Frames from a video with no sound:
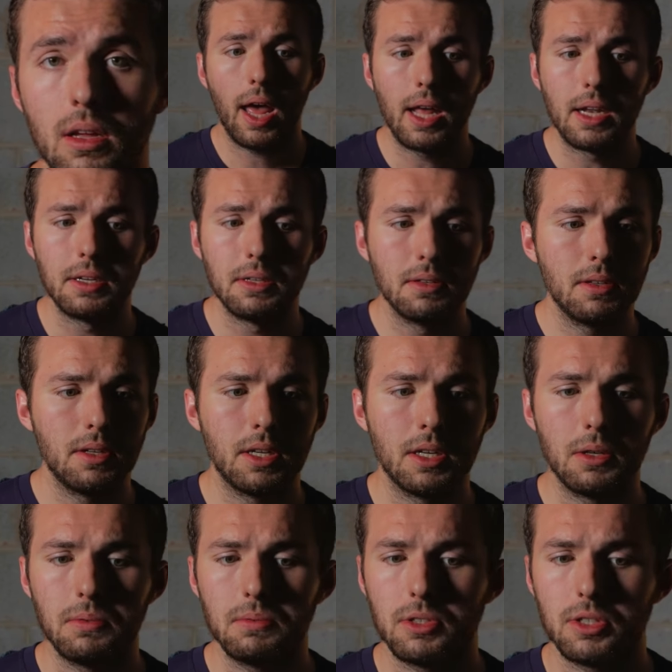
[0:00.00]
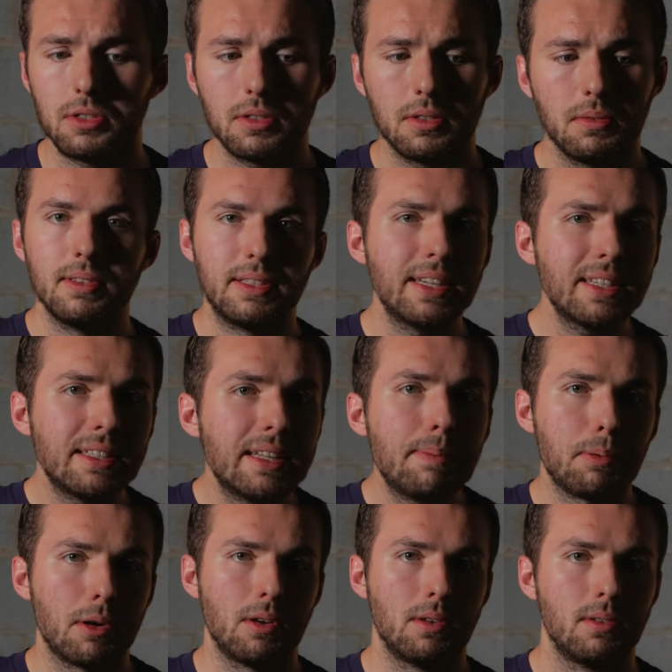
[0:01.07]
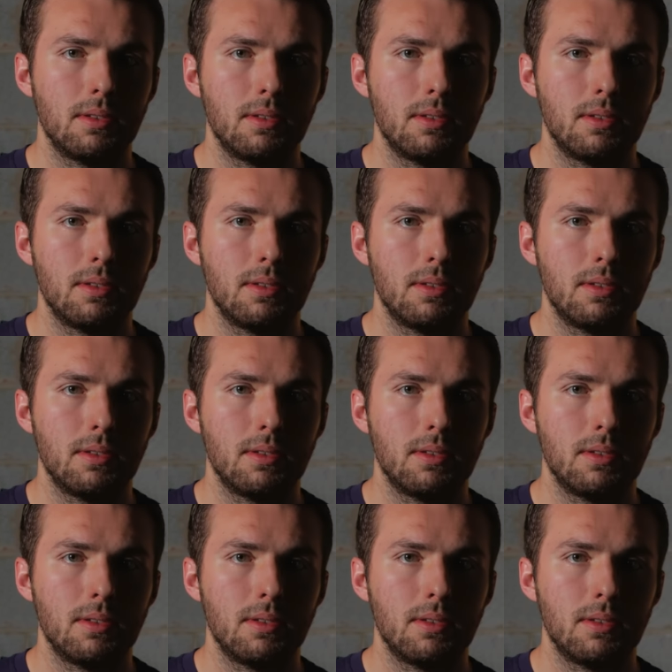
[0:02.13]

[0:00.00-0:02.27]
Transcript: and, you know, just dig deeper.